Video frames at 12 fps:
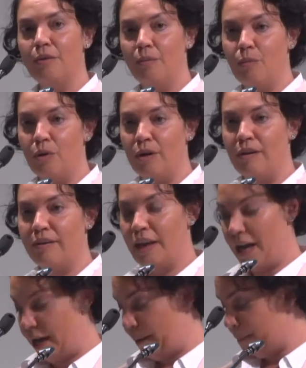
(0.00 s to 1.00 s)
was
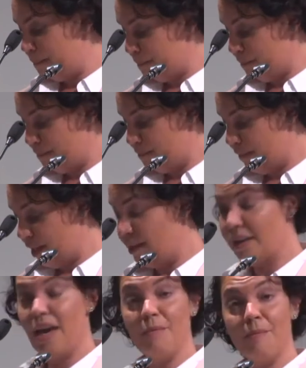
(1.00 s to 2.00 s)
um,
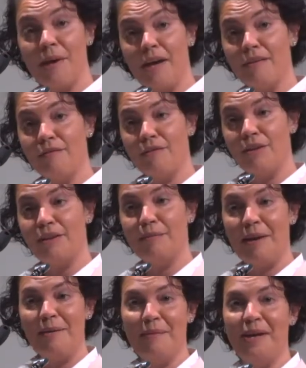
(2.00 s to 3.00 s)
came about for this
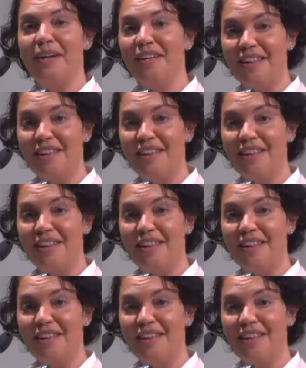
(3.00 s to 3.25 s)
paper.